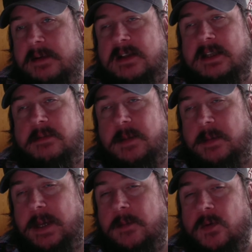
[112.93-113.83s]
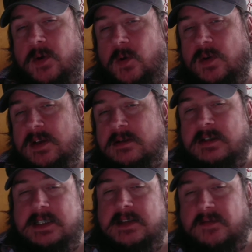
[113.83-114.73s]
but there may be people who
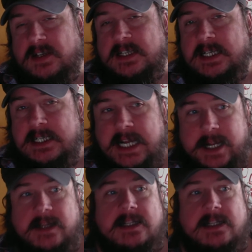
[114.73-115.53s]
it's the first day today,